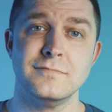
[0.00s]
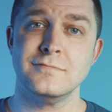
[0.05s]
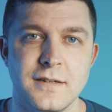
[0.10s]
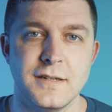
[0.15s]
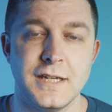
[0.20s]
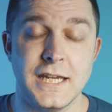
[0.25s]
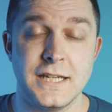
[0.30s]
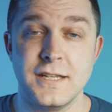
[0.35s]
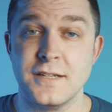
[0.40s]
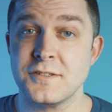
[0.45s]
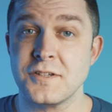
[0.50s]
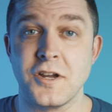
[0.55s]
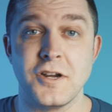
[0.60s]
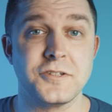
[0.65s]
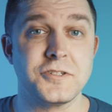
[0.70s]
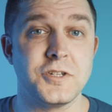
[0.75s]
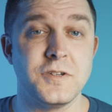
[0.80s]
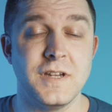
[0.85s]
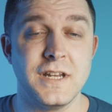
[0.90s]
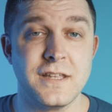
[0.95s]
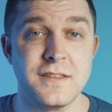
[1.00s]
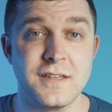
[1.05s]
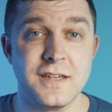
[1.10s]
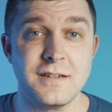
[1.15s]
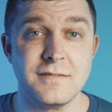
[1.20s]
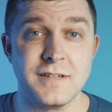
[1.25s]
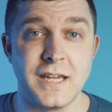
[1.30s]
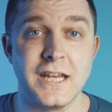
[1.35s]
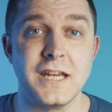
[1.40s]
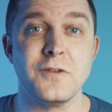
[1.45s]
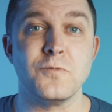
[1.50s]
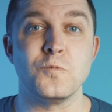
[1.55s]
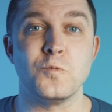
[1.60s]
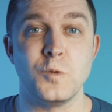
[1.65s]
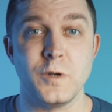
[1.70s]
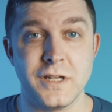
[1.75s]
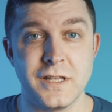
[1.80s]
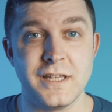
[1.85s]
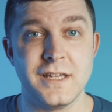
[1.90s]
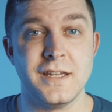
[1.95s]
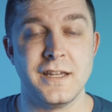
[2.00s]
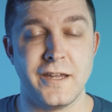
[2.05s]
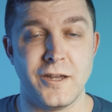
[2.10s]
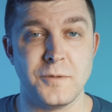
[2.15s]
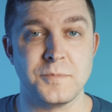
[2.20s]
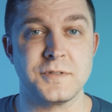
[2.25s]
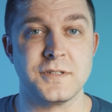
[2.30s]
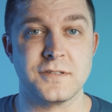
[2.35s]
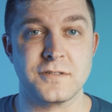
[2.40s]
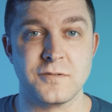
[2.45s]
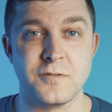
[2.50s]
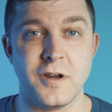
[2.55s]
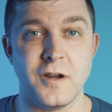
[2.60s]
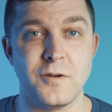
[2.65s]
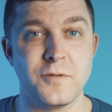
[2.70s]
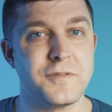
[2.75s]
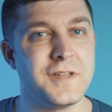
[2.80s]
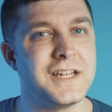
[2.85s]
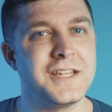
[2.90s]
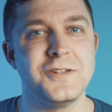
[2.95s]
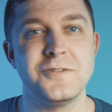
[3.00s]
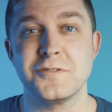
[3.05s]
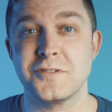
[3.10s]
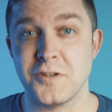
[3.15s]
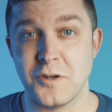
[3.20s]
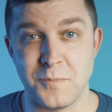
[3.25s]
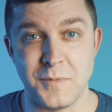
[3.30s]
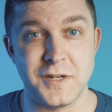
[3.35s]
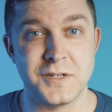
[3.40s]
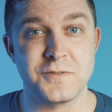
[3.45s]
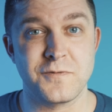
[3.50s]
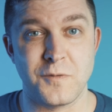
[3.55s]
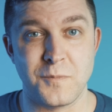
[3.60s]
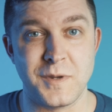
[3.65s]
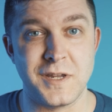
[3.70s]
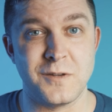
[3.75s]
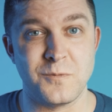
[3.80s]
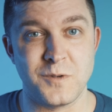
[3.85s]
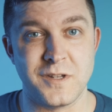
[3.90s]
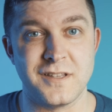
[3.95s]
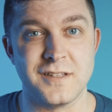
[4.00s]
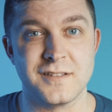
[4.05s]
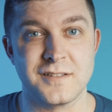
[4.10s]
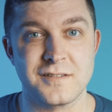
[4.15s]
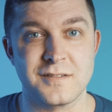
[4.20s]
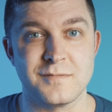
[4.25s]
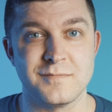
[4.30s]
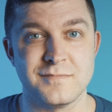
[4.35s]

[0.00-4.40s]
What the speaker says: It doesn't cost you anything, and it really helps us grow. Thank you so much for being with us.